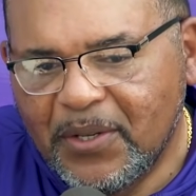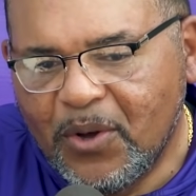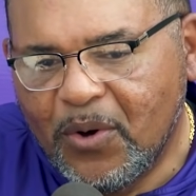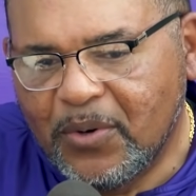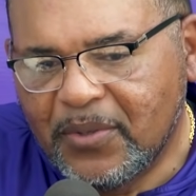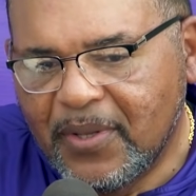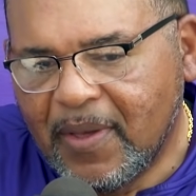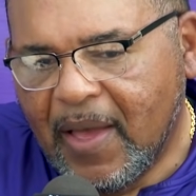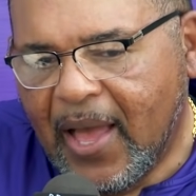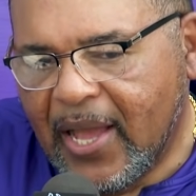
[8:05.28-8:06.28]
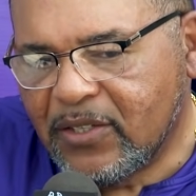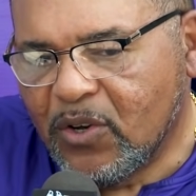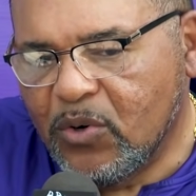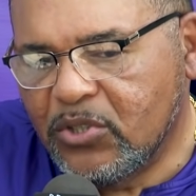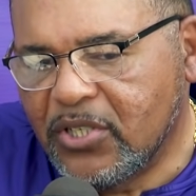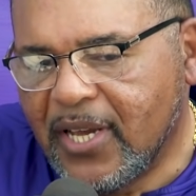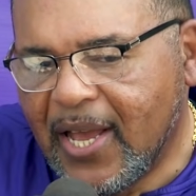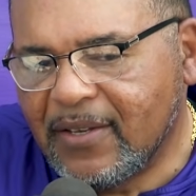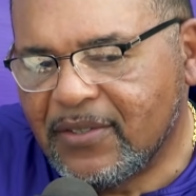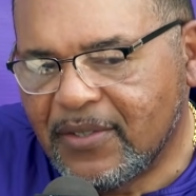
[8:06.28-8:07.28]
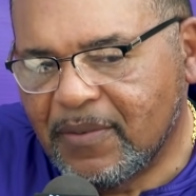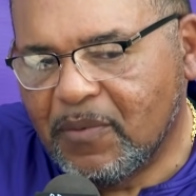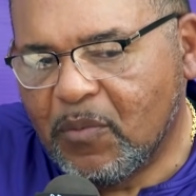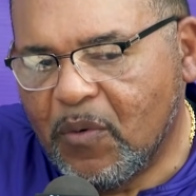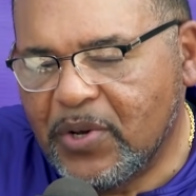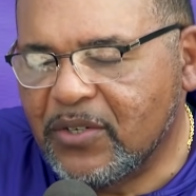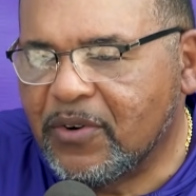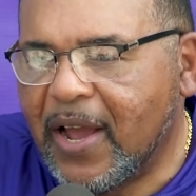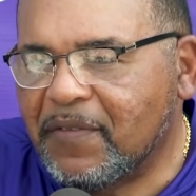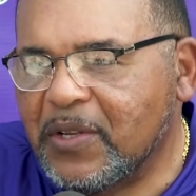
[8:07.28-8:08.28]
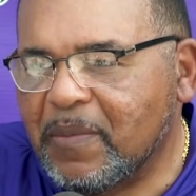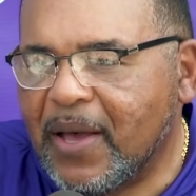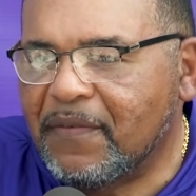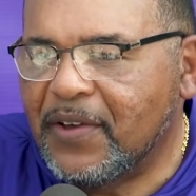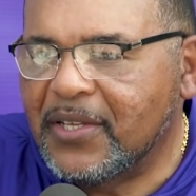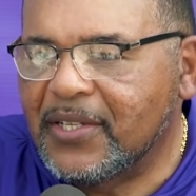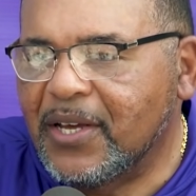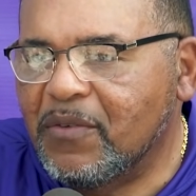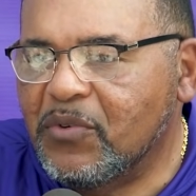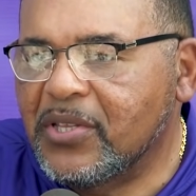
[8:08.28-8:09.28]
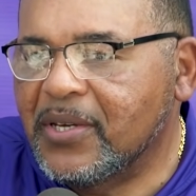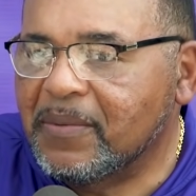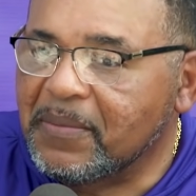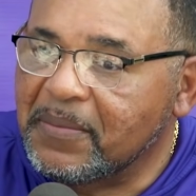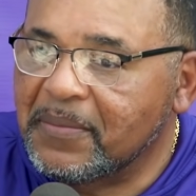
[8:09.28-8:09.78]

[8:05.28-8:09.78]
You know, I told you guys when we drafted him, I fell in love with him